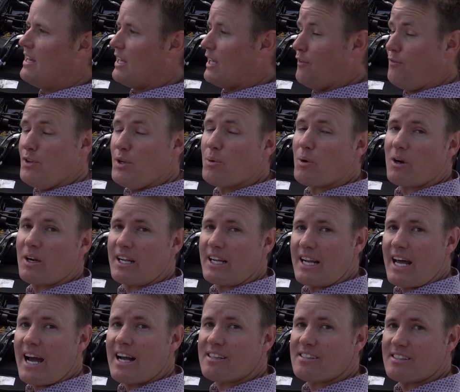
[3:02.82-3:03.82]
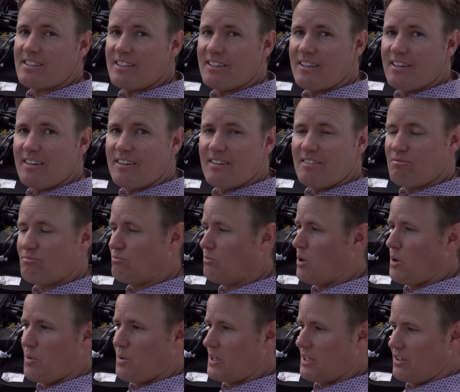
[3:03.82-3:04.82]
if you were in an accident.
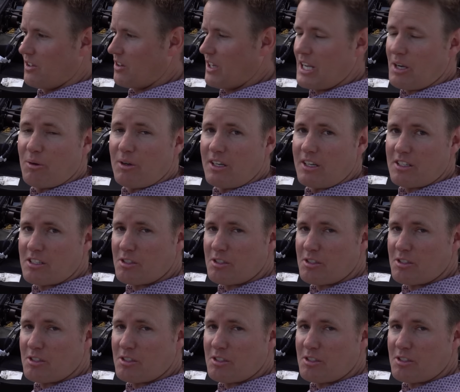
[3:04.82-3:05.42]
What would it look like when it